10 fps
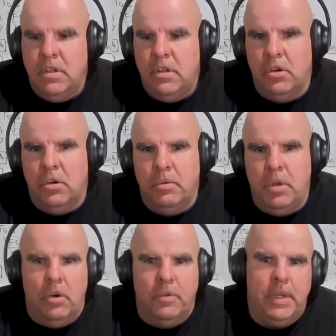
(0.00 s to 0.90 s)
So,
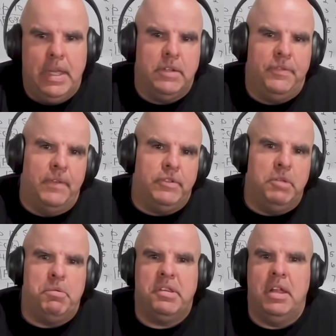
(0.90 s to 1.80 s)
if you get to
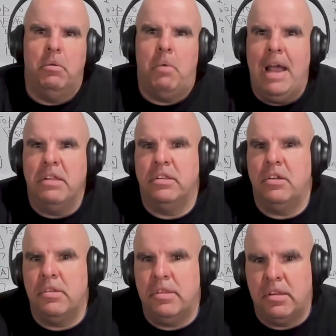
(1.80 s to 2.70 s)
50%, why isn't
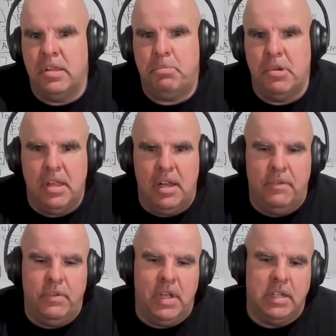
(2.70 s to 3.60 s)
there 60%?
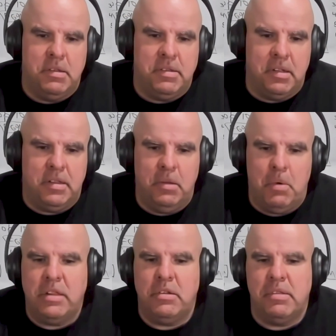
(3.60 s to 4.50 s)
If you get to 60,
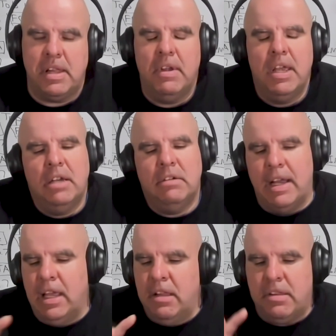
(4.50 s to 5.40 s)
why isn't there 7?
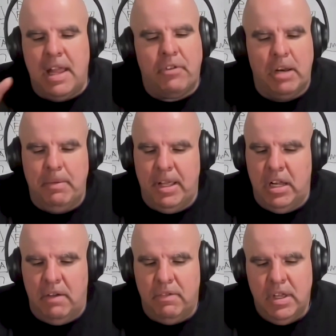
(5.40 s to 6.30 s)
Like, it's never going to be
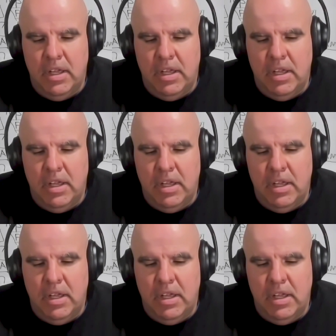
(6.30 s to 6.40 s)
enough.